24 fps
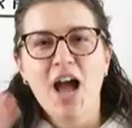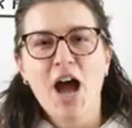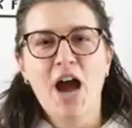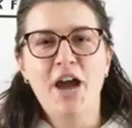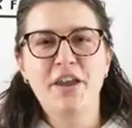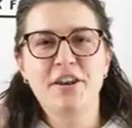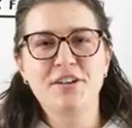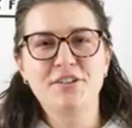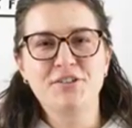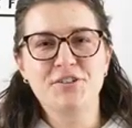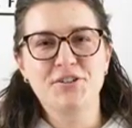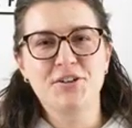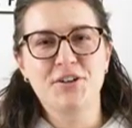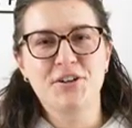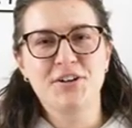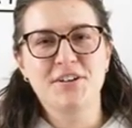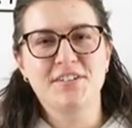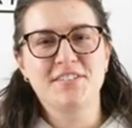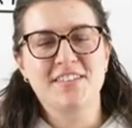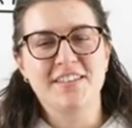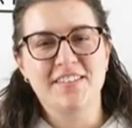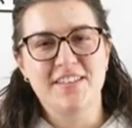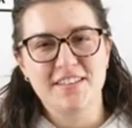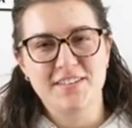Hi Ninja
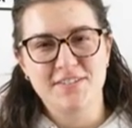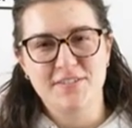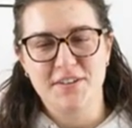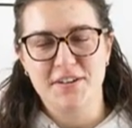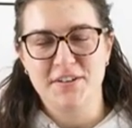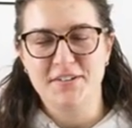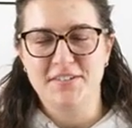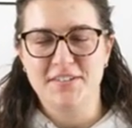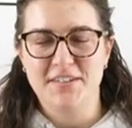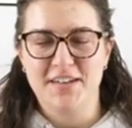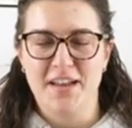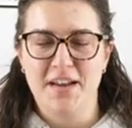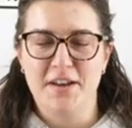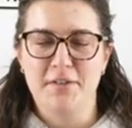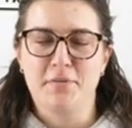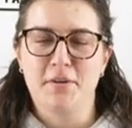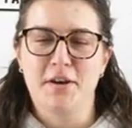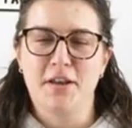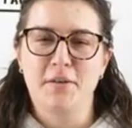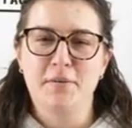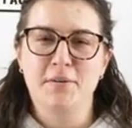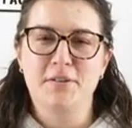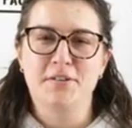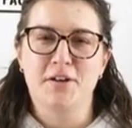Nerds! In this video today, we're
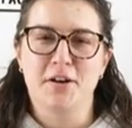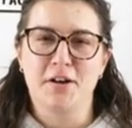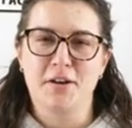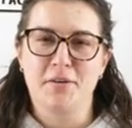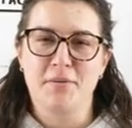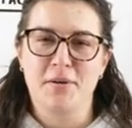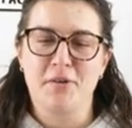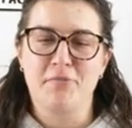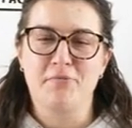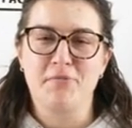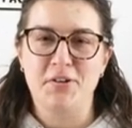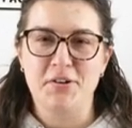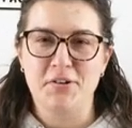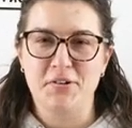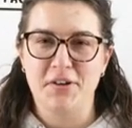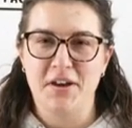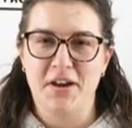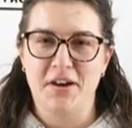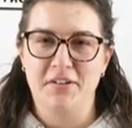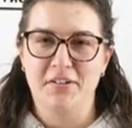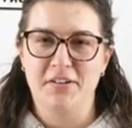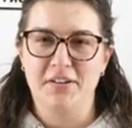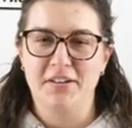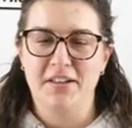going to be talking about renal
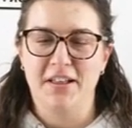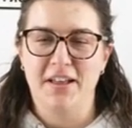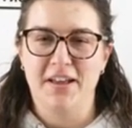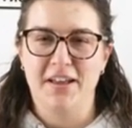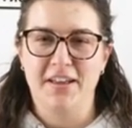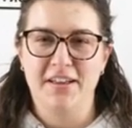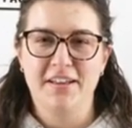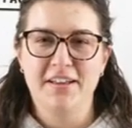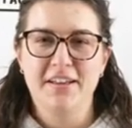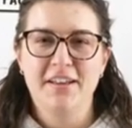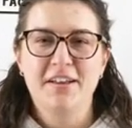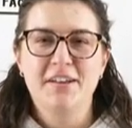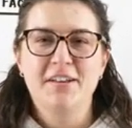calculi.